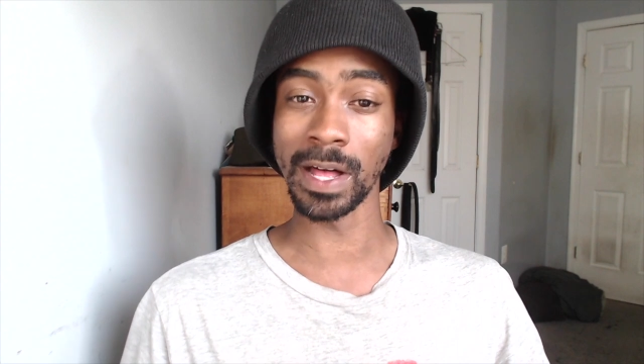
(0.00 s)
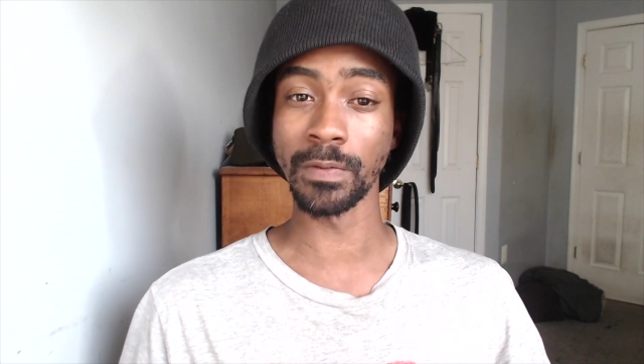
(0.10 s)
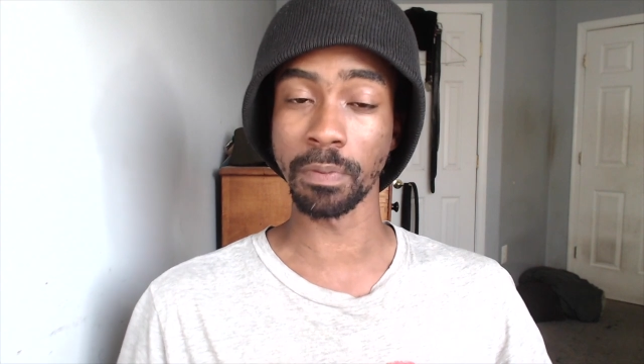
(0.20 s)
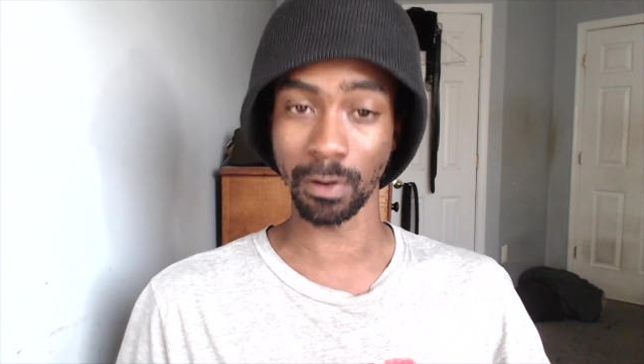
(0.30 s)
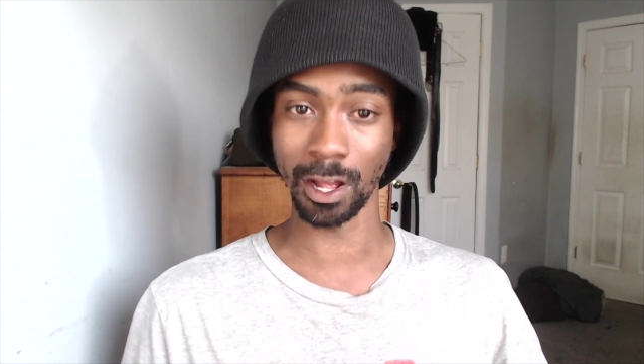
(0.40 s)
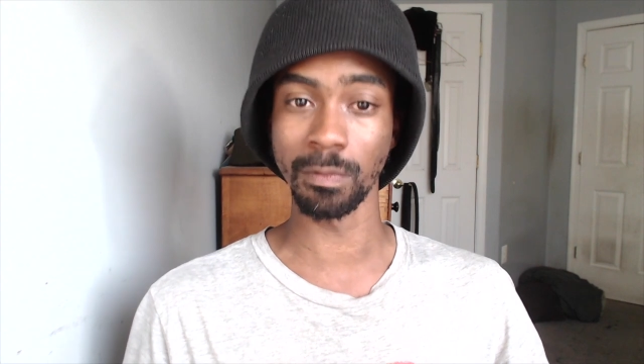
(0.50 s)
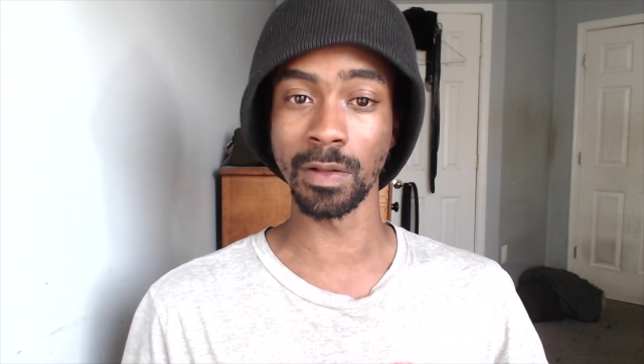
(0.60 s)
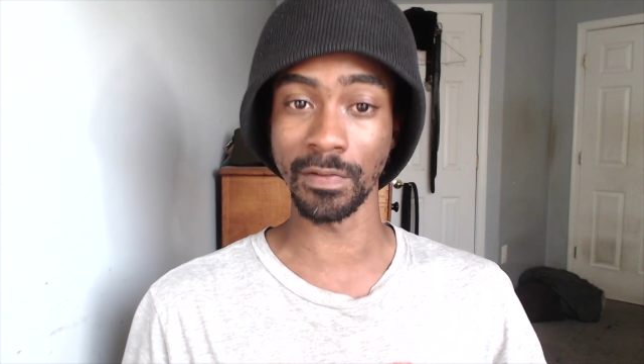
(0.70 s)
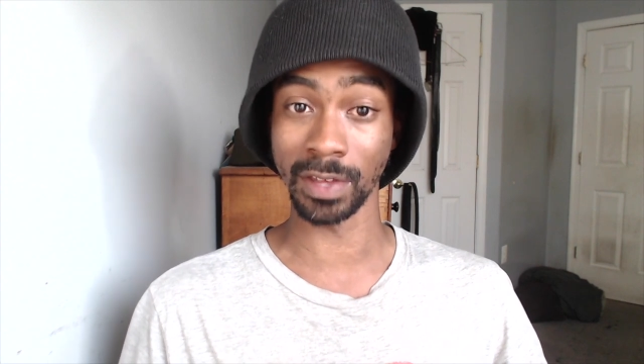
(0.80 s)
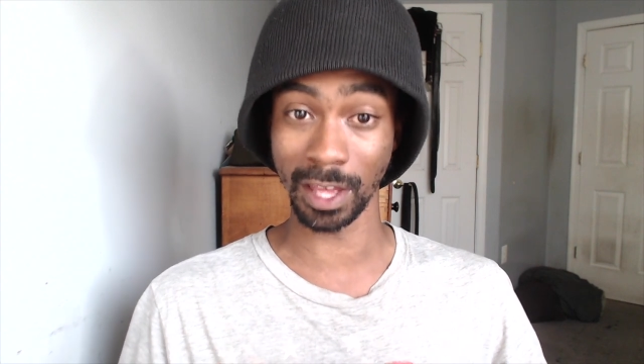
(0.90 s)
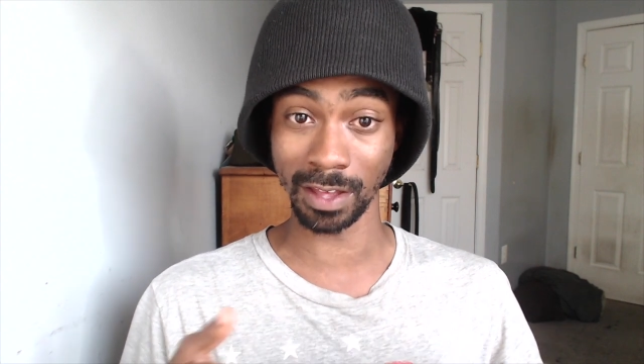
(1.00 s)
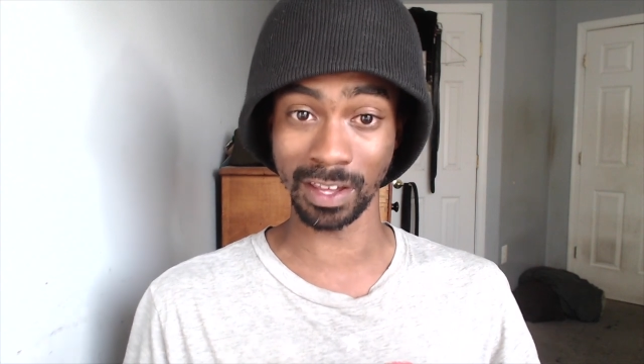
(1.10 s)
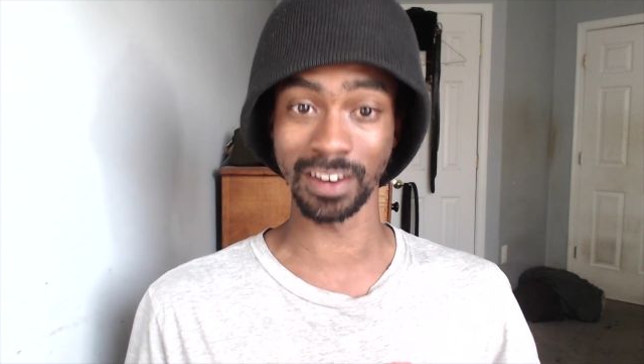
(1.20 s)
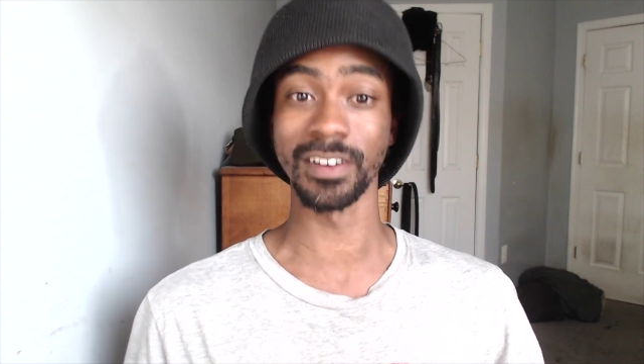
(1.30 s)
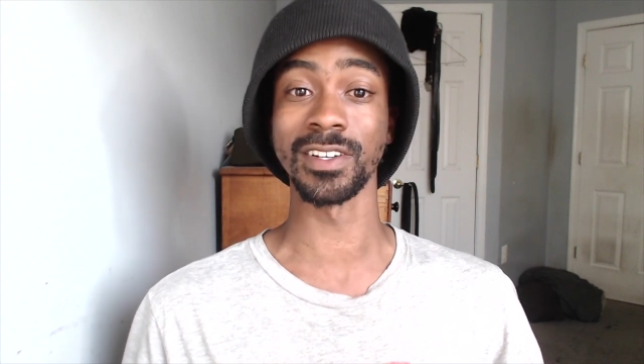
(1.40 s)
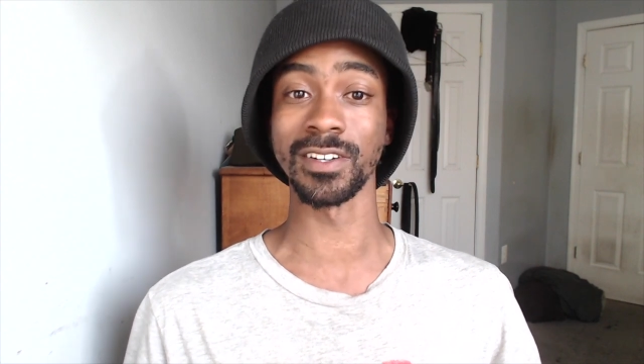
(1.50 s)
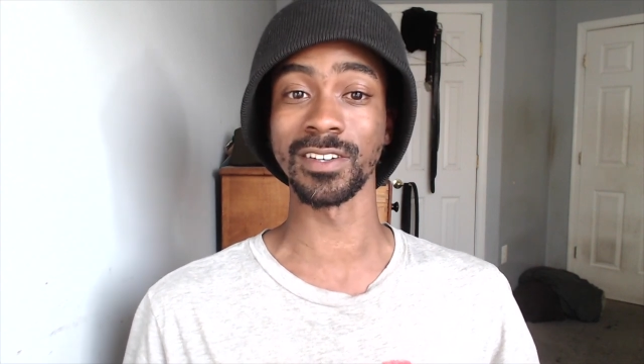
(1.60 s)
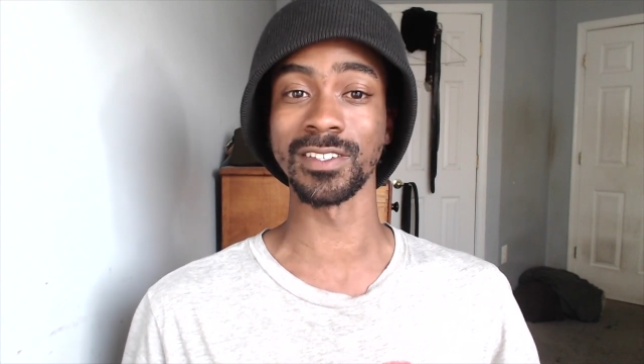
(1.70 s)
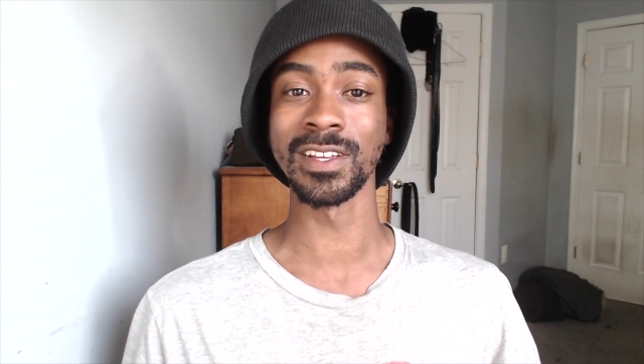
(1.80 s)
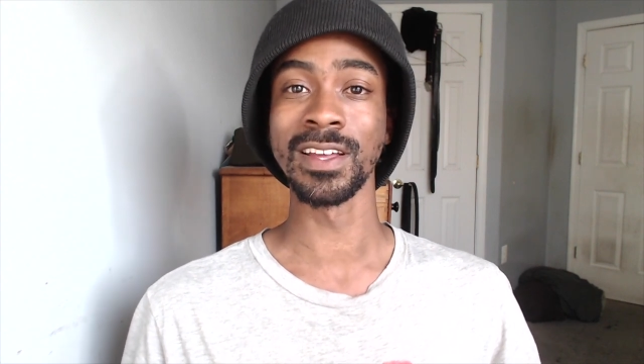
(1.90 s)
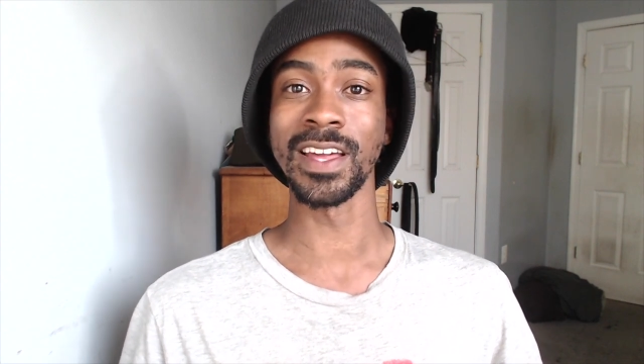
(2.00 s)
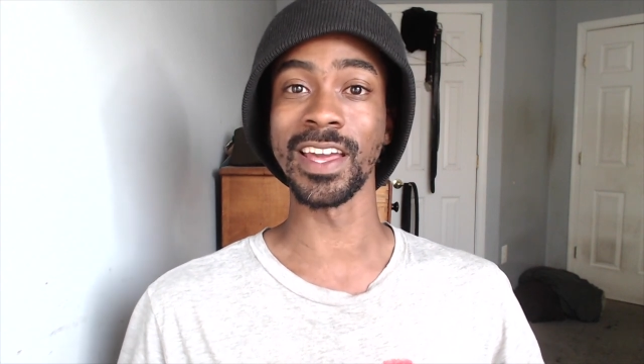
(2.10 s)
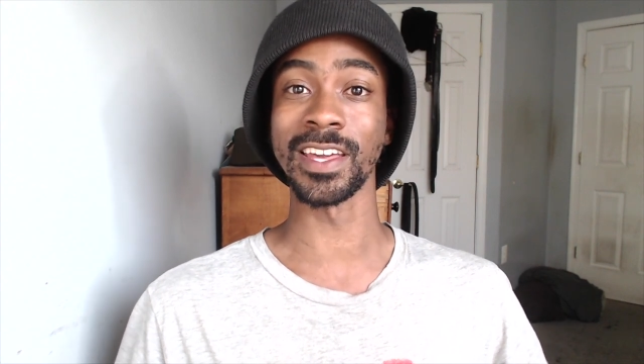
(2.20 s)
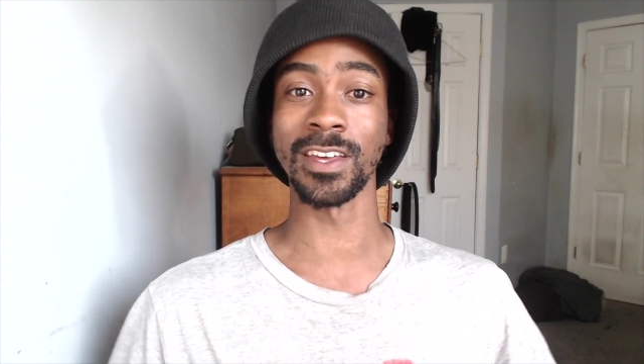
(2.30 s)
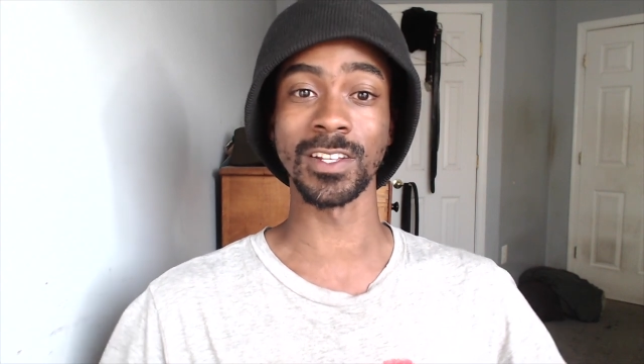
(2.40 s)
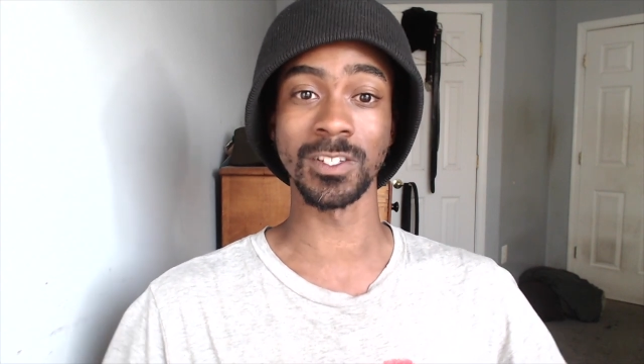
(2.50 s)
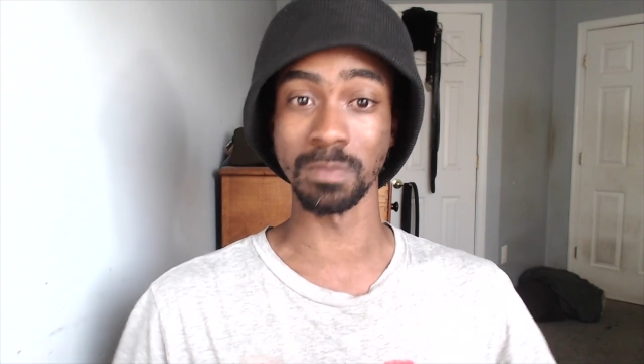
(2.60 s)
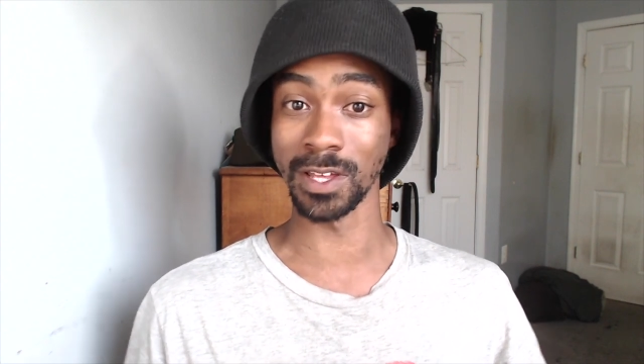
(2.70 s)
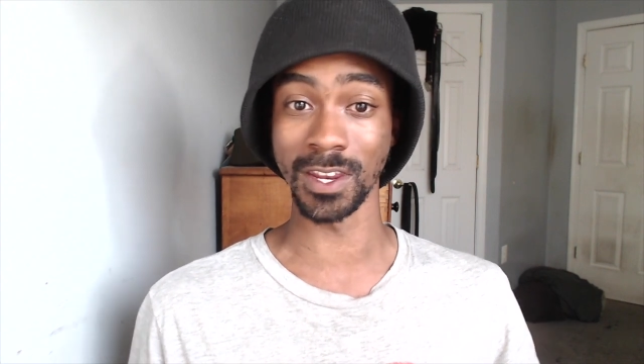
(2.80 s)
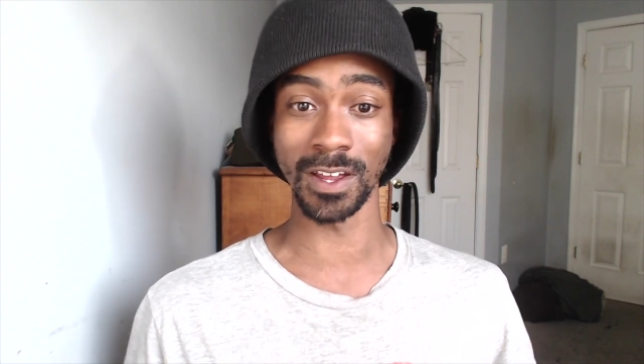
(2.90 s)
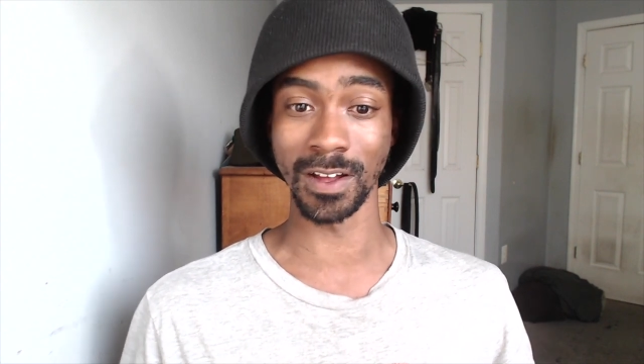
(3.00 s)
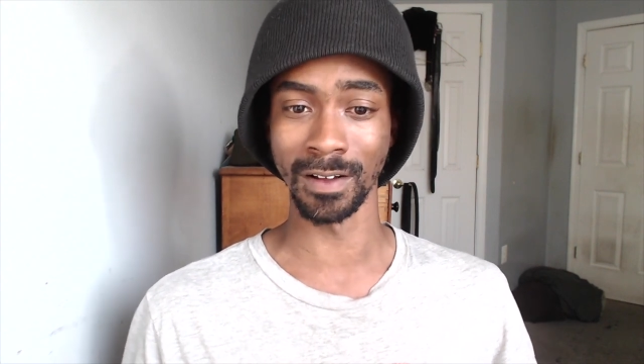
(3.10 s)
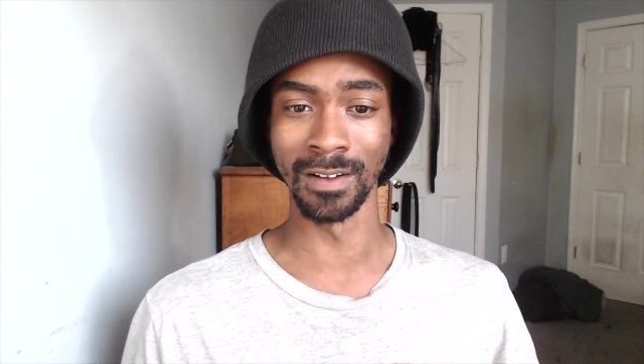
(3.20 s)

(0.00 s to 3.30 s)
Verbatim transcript: have a problem with gay characters and kids media.